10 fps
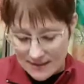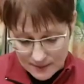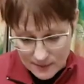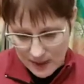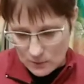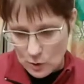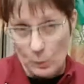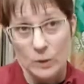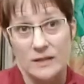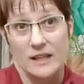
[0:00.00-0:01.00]
and sometimes she
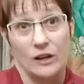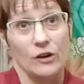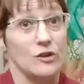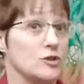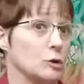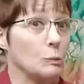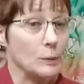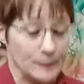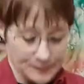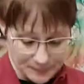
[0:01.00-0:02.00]
puts it in her soup.
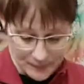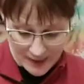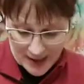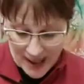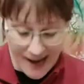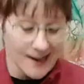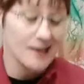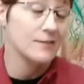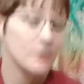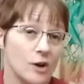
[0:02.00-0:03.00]
And I
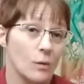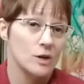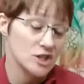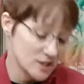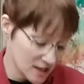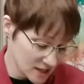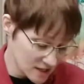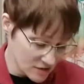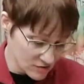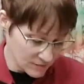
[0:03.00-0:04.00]
never know what she's going
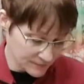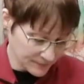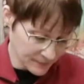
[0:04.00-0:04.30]
to do.